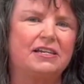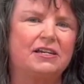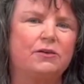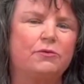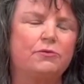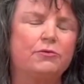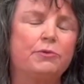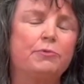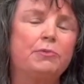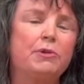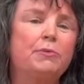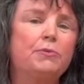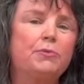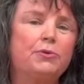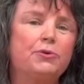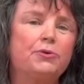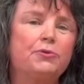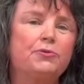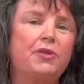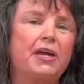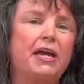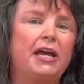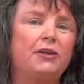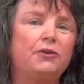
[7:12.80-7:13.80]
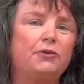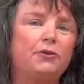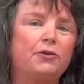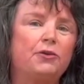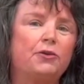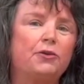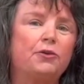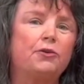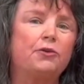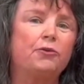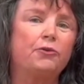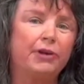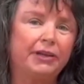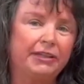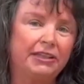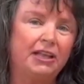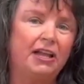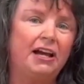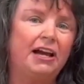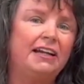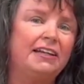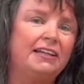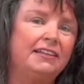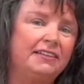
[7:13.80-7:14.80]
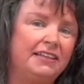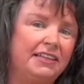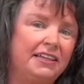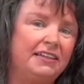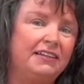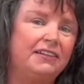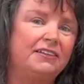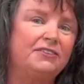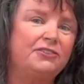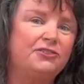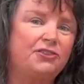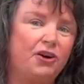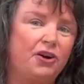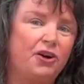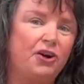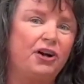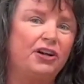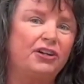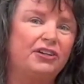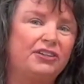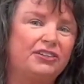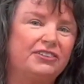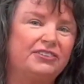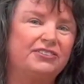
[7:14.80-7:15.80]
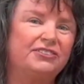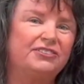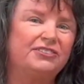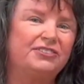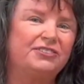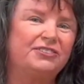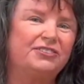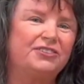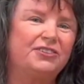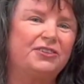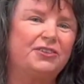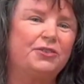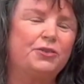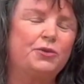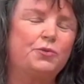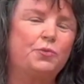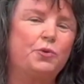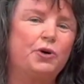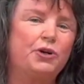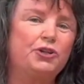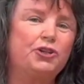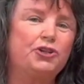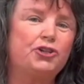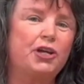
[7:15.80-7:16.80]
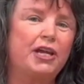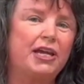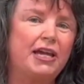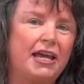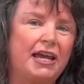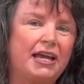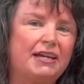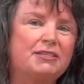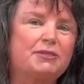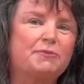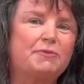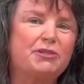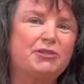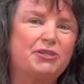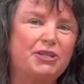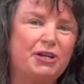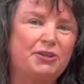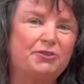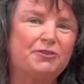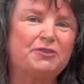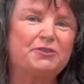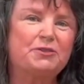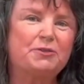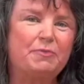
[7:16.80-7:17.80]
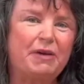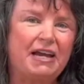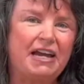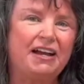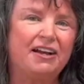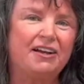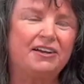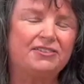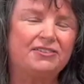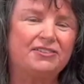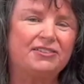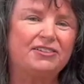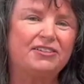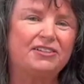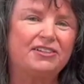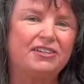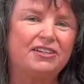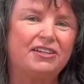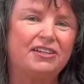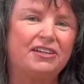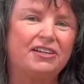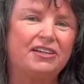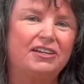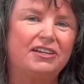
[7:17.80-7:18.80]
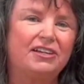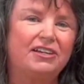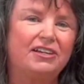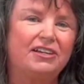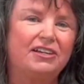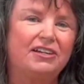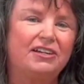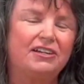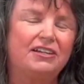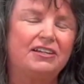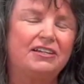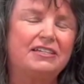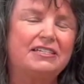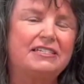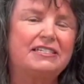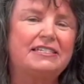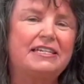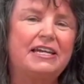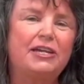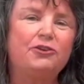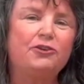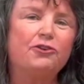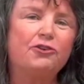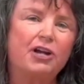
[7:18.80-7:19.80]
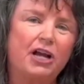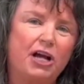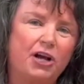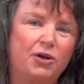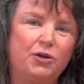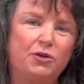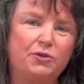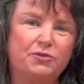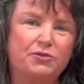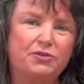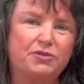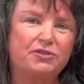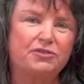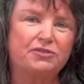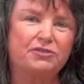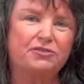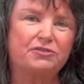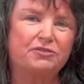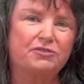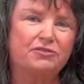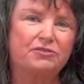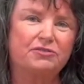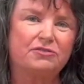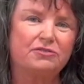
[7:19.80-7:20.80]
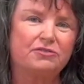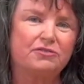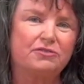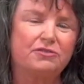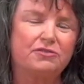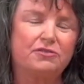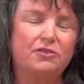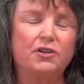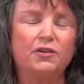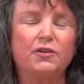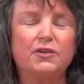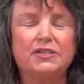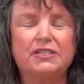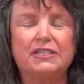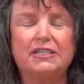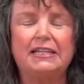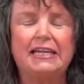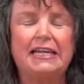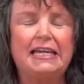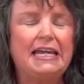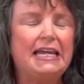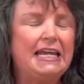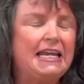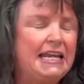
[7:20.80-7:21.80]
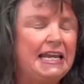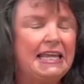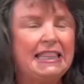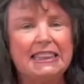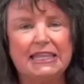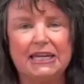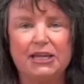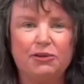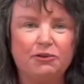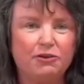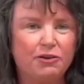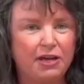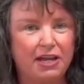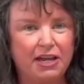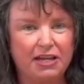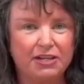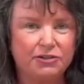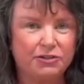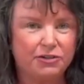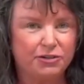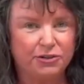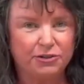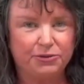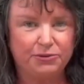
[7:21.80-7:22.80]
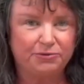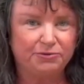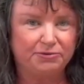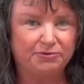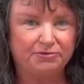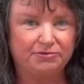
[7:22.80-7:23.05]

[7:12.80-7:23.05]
remember that green light at the end of the dock? the one Jay Gatsby told us about. Set your goals. There isn't anything you can't do.